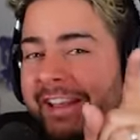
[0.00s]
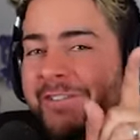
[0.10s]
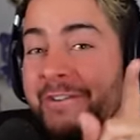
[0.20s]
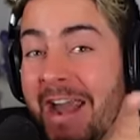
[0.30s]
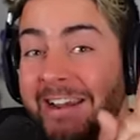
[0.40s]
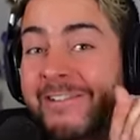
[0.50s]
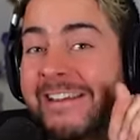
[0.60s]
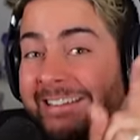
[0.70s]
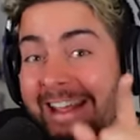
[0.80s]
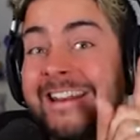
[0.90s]
that
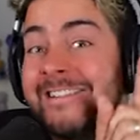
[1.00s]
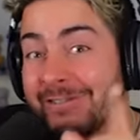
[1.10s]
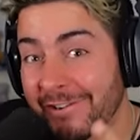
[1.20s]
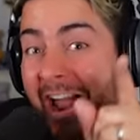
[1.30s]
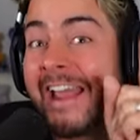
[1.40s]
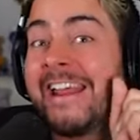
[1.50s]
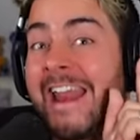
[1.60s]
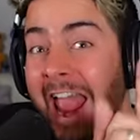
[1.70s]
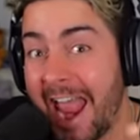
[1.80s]
Gregory didn't try and